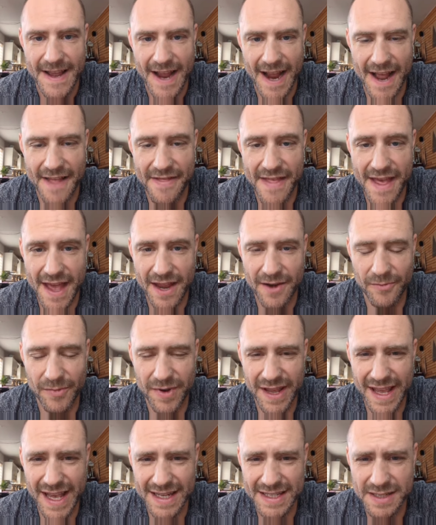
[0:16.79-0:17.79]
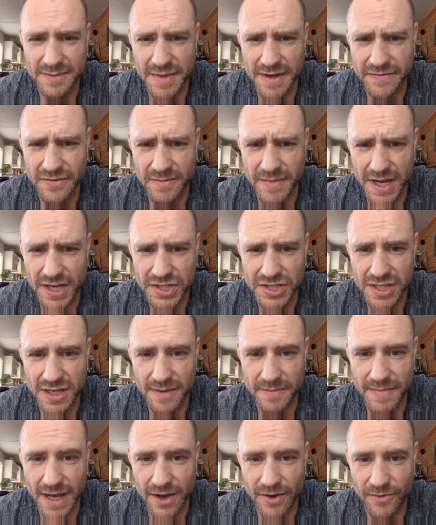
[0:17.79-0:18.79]
And then we get some information
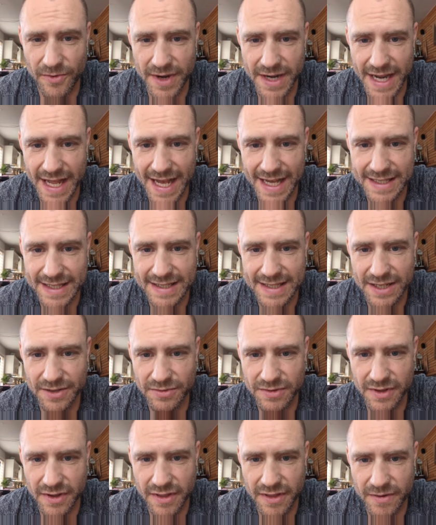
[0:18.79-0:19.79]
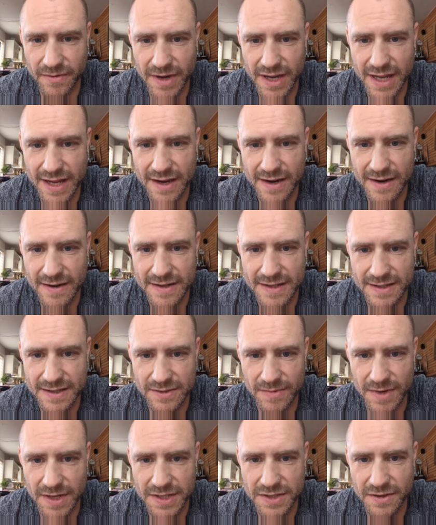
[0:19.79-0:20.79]
about when x is equal to 3 here. This is
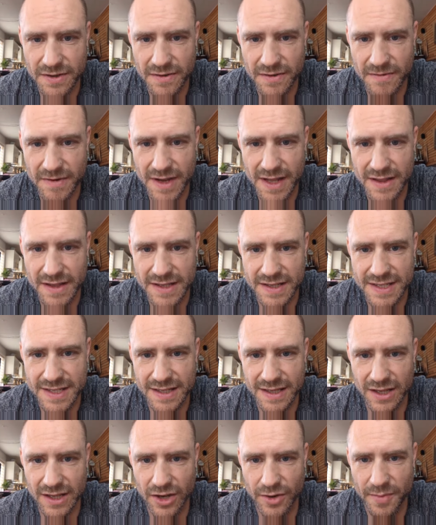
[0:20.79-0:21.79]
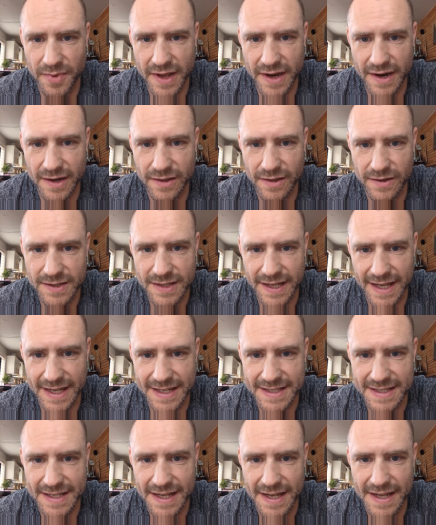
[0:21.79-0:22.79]
1, 2, 3. The slope there, it looks like
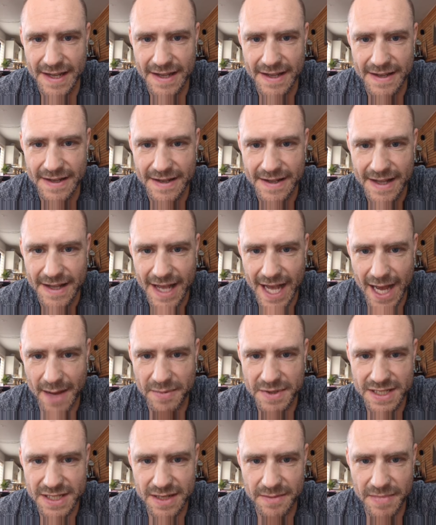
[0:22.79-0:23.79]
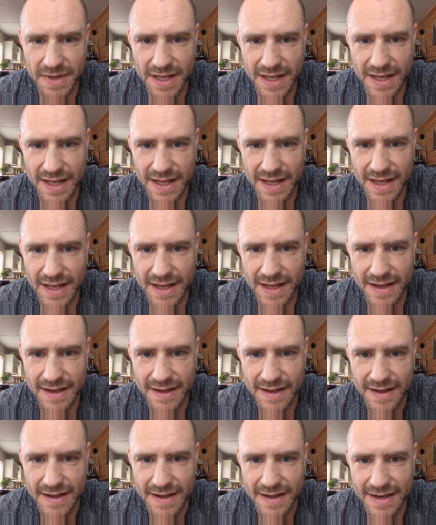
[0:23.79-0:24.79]
it happens to be
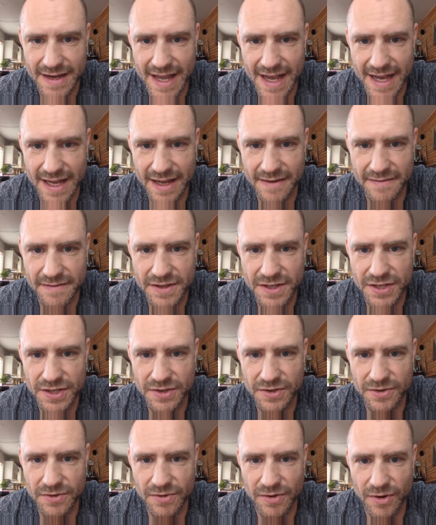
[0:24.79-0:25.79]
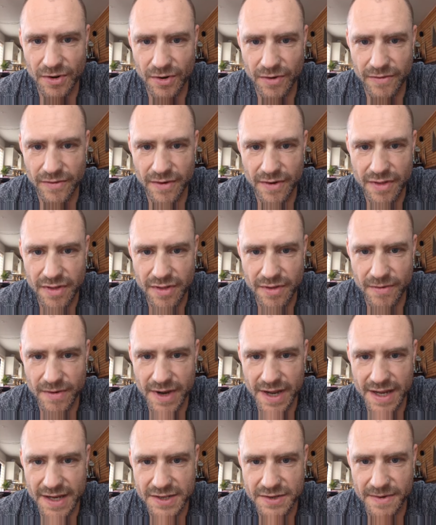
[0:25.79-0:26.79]
negative 2 over
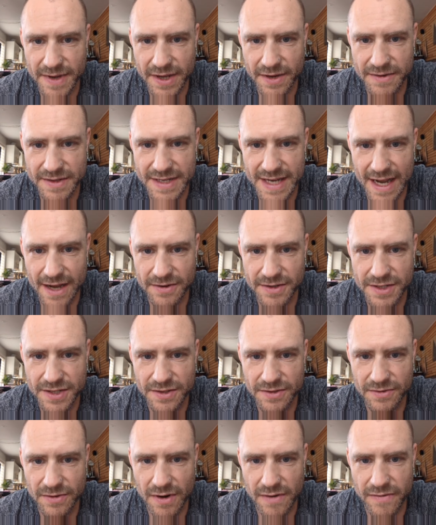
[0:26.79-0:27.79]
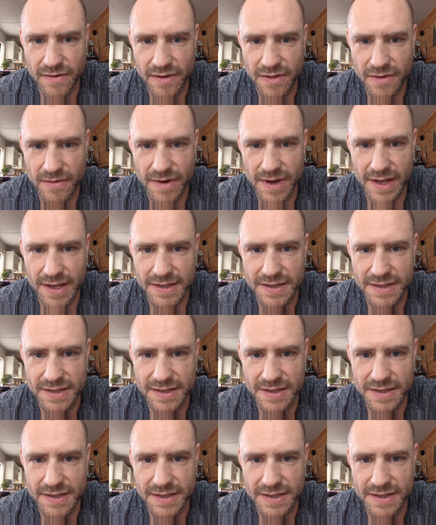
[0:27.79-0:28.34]
3. So I go down 2 over 3.